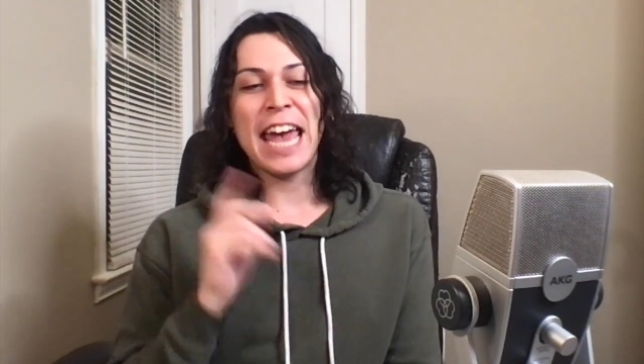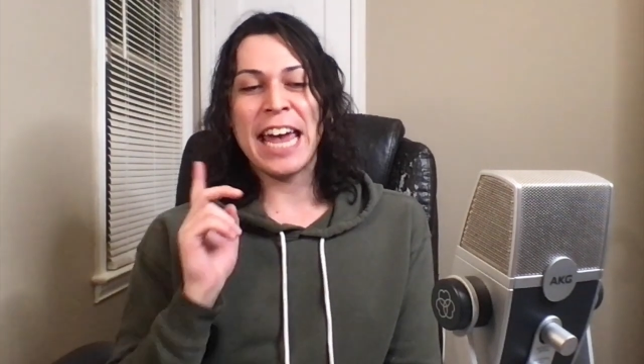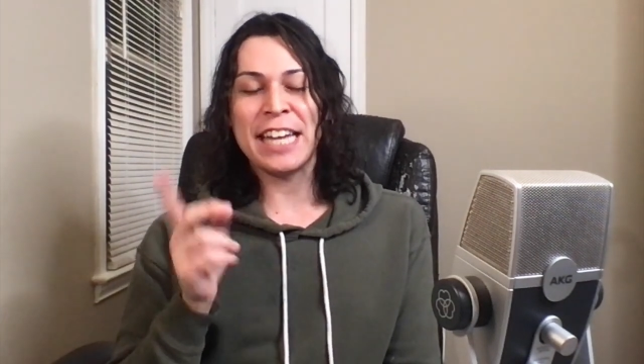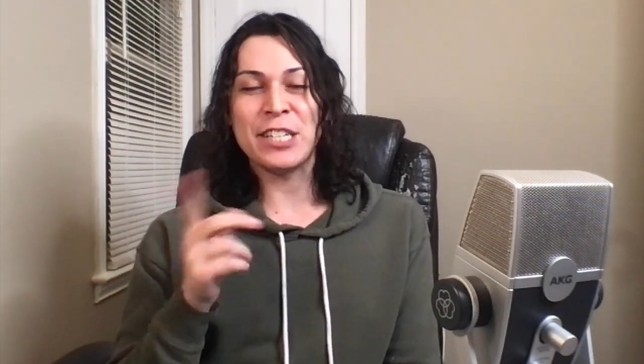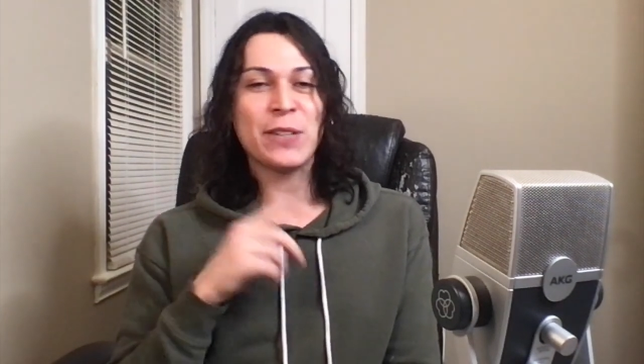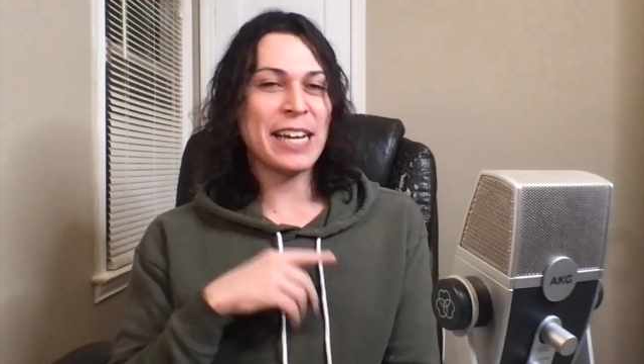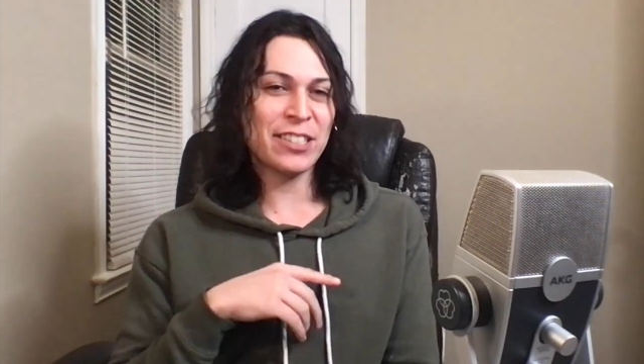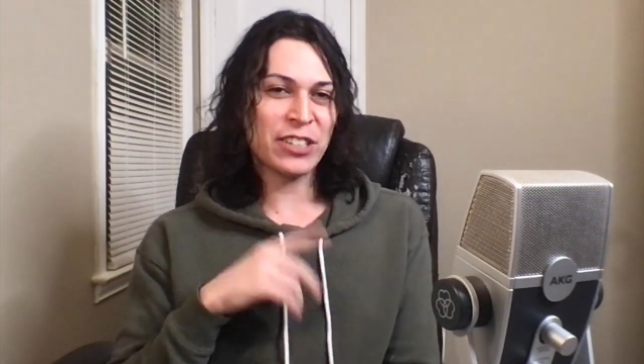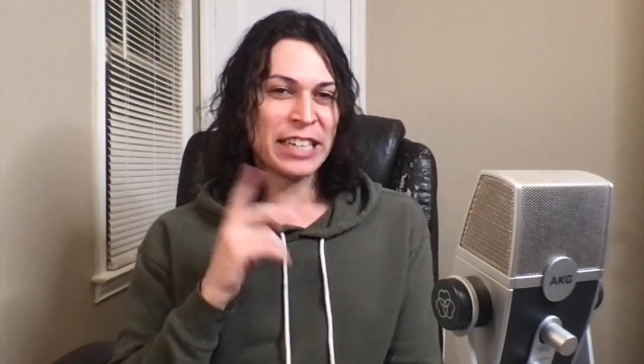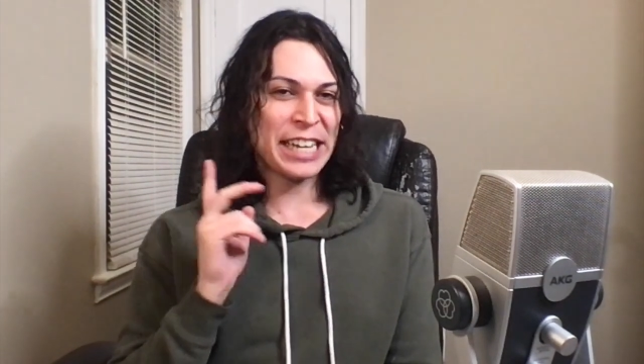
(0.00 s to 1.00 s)
and you
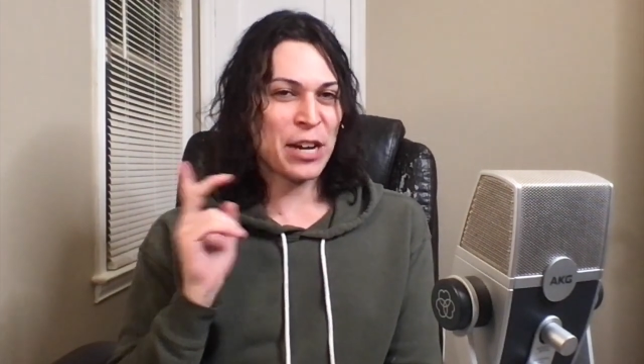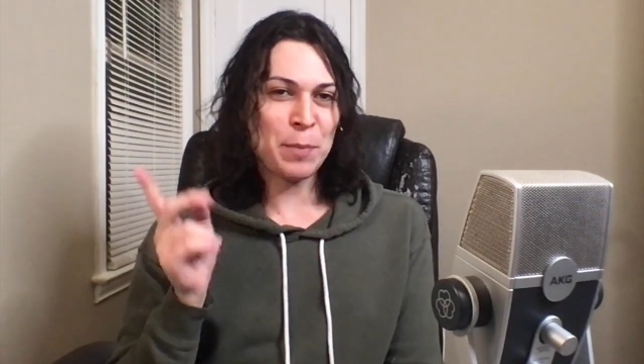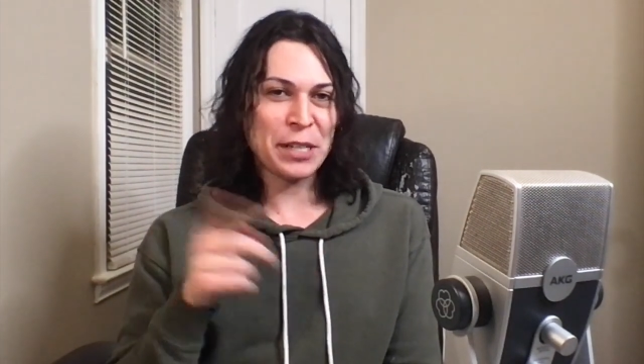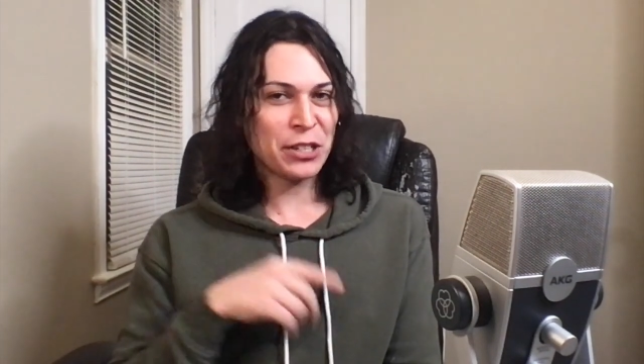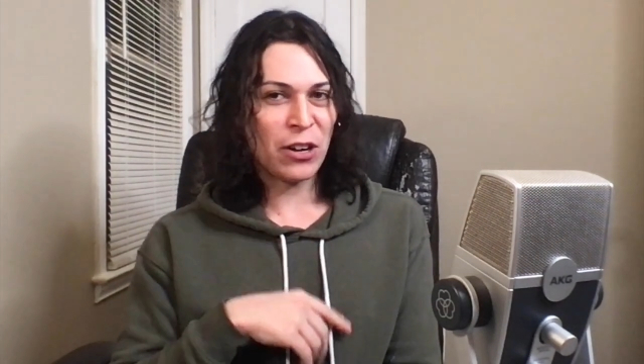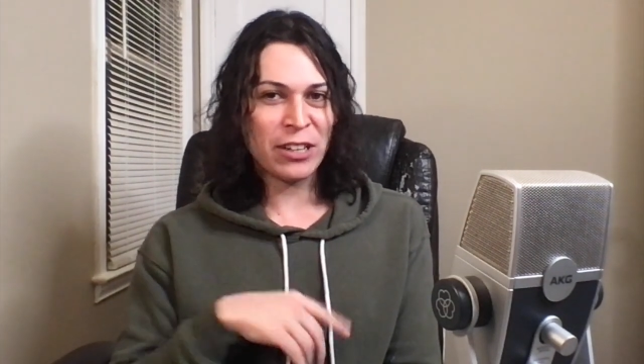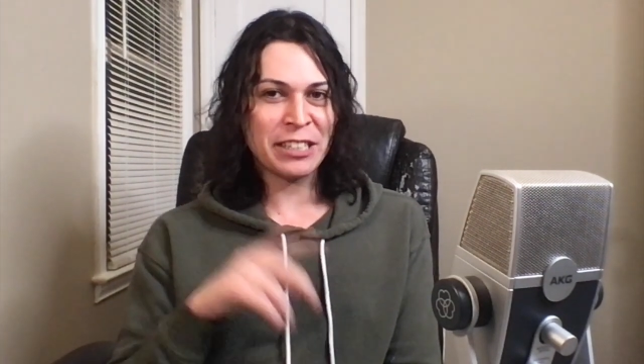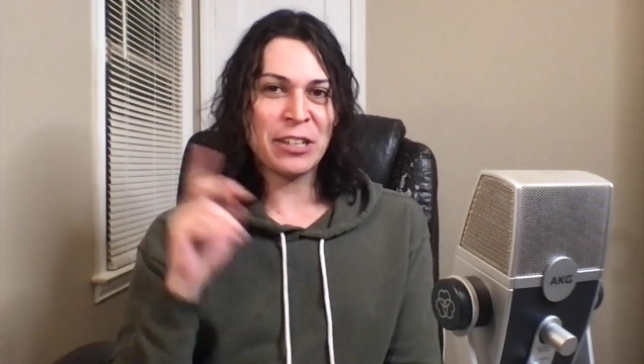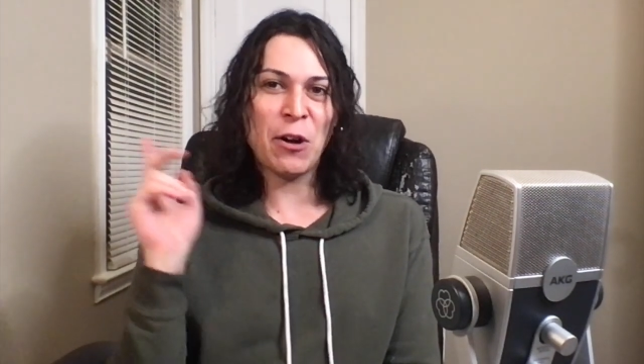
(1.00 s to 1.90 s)
guys are gonna hear me talking